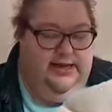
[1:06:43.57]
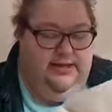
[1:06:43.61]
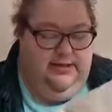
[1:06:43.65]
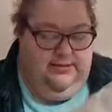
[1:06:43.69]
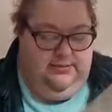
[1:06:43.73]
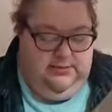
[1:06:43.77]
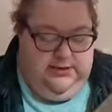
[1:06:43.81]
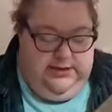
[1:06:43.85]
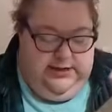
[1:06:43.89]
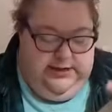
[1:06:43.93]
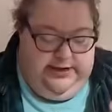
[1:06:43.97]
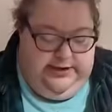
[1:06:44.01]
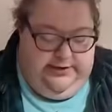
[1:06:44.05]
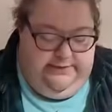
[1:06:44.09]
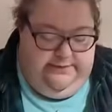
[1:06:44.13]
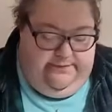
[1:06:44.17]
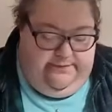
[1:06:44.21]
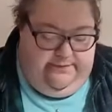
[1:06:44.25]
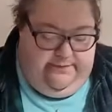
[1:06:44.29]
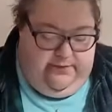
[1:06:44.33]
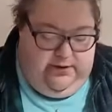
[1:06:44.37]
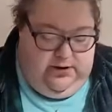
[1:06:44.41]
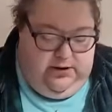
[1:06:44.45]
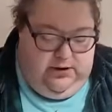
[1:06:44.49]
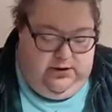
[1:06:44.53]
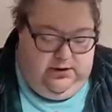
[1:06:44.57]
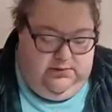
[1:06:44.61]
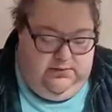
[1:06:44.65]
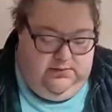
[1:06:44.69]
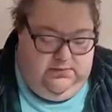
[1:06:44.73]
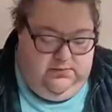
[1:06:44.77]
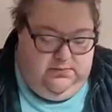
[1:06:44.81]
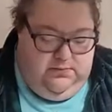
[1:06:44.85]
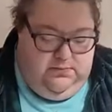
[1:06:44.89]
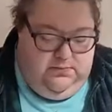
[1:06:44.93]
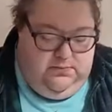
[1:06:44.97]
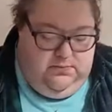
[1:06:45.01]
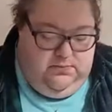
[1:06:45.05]
linen
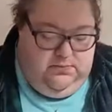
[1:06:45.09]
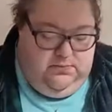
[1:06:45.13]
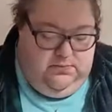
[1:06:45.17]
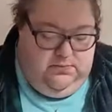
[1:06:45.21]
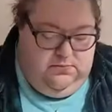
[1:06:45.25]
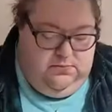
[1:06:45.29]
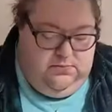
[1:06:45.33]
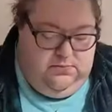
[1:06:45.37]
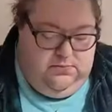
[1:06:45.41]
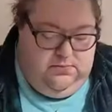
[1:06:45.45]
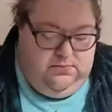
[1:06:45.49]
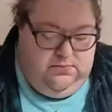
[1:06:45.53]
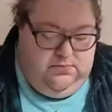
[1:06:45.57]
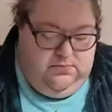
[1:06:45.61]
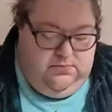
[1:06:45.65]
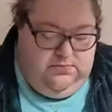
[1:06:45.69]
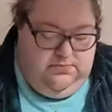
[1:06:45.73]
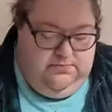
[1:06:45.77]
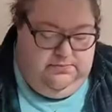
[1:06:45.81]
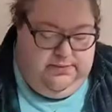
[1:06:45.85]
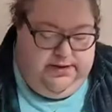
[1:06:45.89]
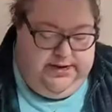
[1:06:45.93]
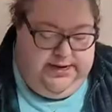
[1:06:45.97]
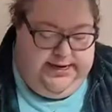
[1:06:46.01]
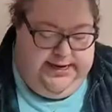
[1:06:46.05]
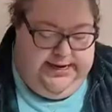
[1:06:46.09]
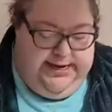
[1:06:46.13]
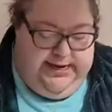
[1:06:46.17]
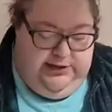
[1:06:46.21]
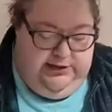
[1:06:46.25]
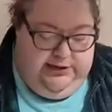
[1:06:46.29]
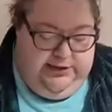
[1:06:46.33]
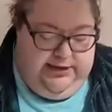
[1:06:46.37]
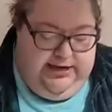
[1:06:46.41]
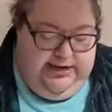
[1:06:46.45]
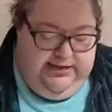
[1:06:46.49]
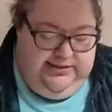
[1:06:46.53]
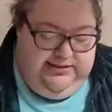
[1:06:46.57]
from my
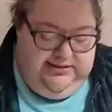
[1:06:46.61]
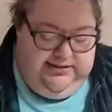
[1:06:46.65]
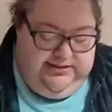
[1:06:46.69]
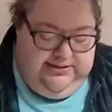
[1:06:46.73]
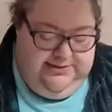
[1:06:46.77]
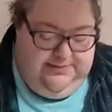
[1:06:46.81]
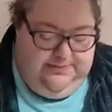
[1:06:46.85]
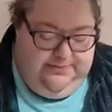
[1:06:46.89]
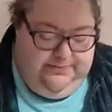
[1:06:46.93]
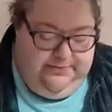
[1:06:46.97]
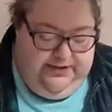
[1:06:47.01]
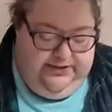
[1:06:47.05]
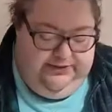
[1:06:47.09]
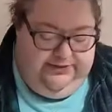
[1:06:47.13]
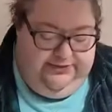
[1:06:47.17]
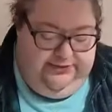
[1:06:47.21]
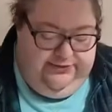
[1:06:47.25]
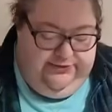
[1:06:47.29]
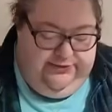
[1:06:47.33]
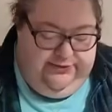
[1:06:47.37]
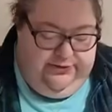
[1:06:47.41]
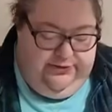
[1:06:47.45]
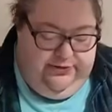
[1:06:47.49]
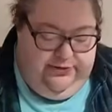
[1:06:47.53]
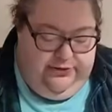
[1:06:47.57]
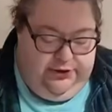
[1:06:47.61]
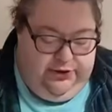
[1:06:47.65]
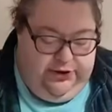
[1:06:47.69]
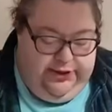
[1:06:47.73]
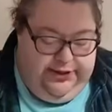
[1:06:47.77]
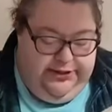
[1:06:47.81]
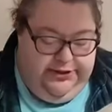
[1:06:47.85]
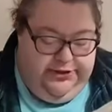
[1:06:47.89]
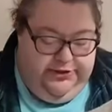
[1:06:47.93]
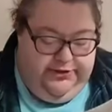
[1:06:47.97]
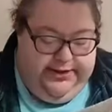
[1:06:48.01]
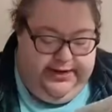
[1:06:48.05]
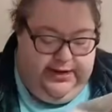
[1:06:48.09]
LNS. This is a
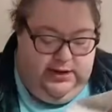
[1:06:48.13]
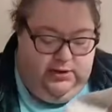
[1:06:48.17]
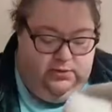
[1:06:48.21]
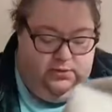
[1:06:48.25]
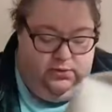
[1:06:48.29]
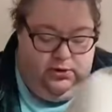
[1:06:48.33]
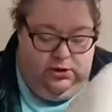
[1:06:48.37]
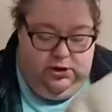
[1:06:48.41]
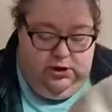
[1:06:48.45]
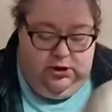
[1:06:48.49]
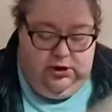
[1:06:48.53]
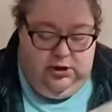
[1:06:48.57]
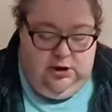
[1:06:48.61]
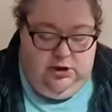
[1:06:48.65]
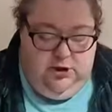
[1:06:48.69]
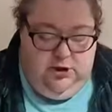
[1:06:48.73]
32 count raw